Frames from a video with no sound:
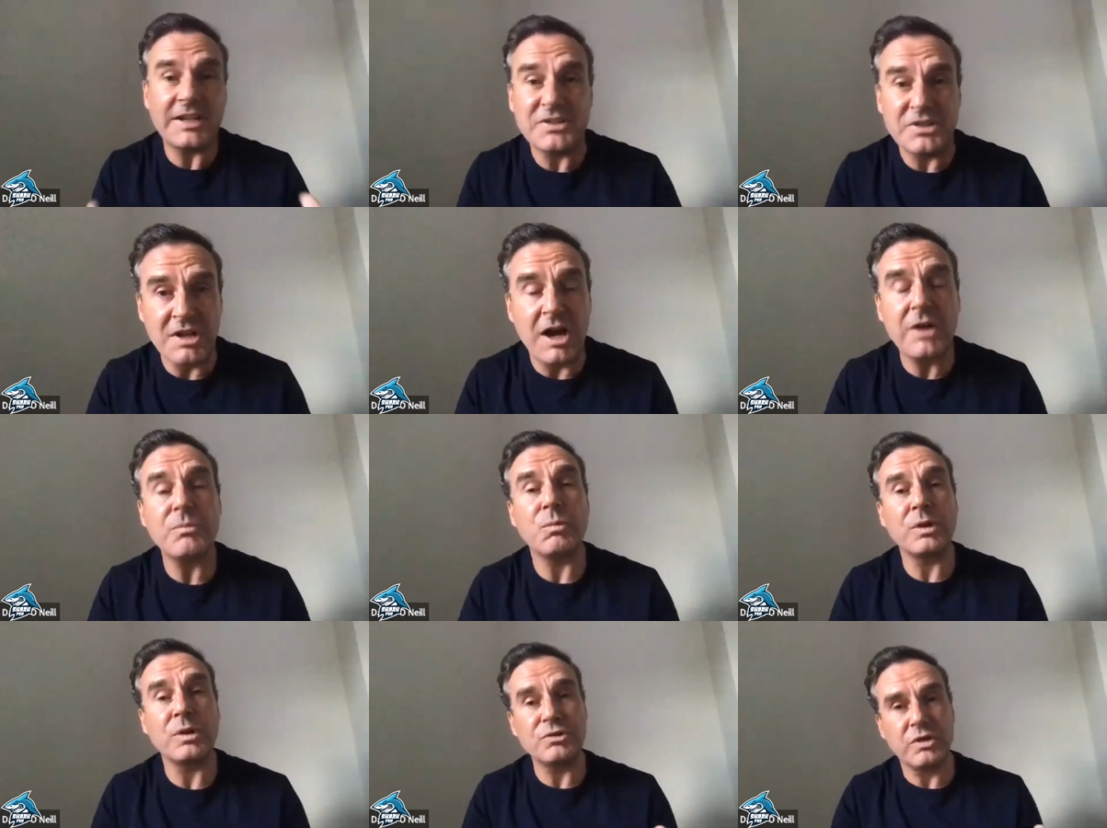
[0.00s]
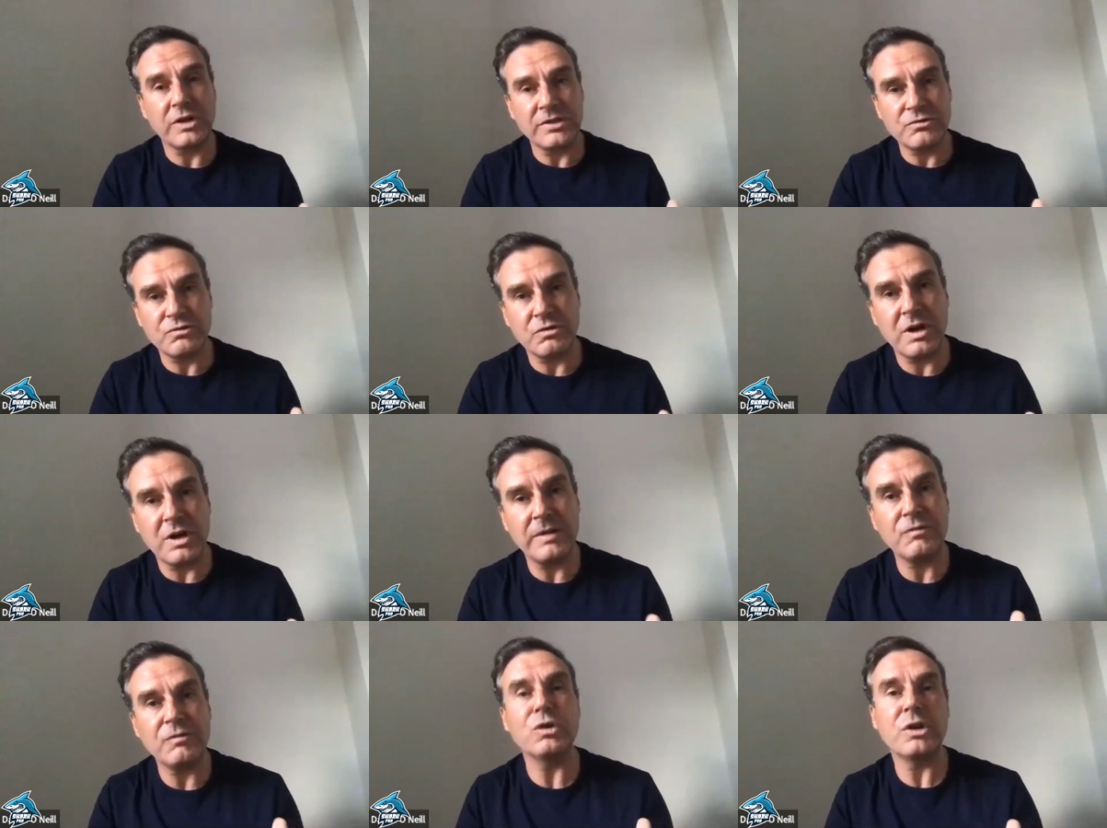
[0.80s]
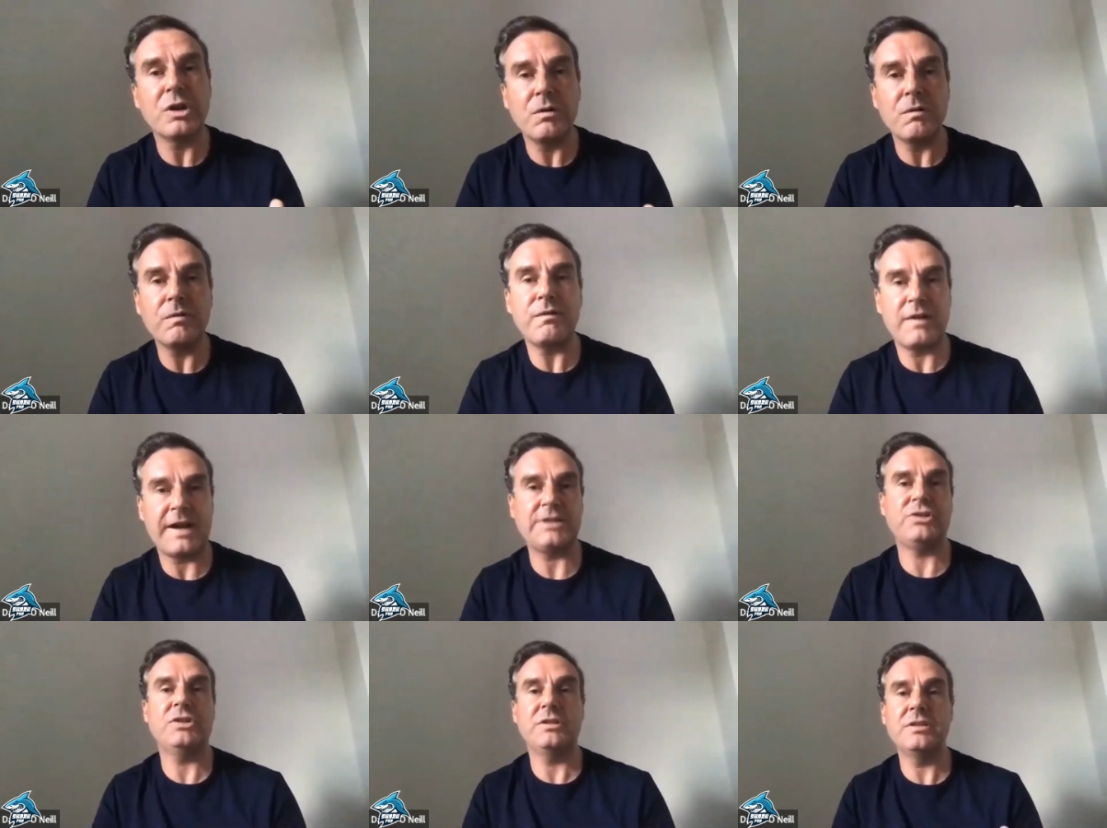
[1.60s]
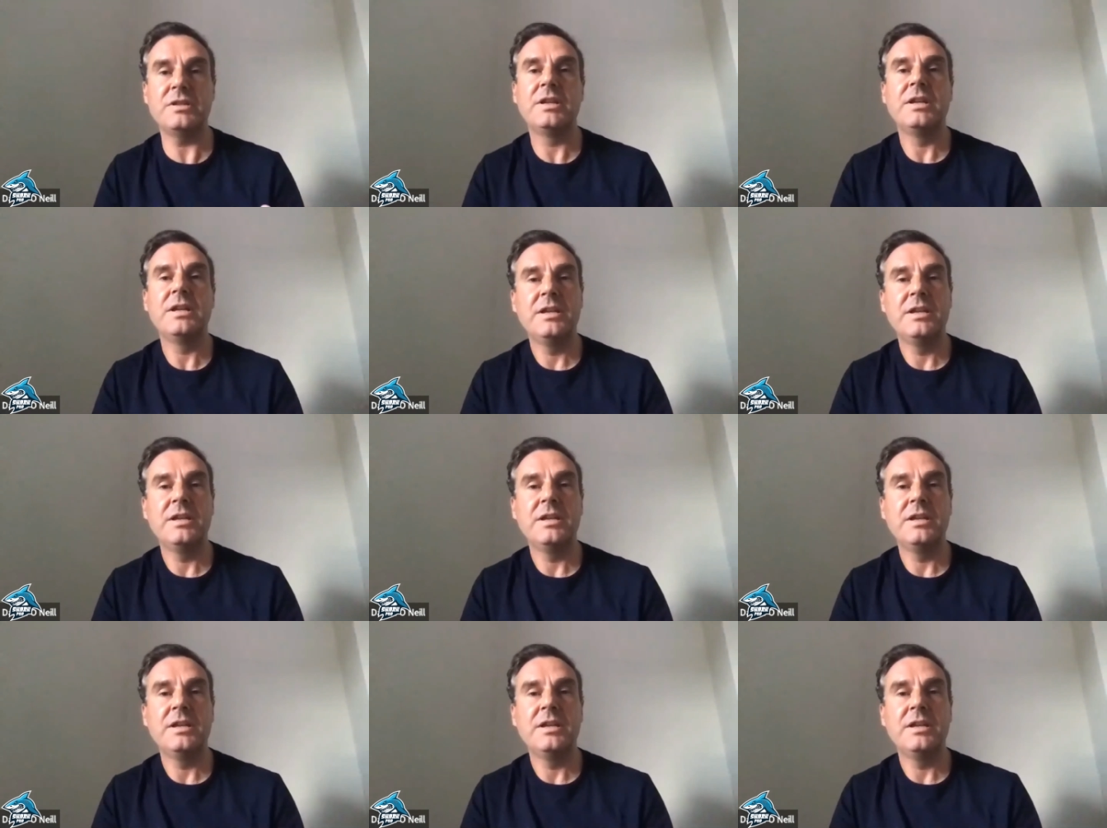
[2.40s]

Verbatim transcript: It's not. We're trying to drive good old fashioned,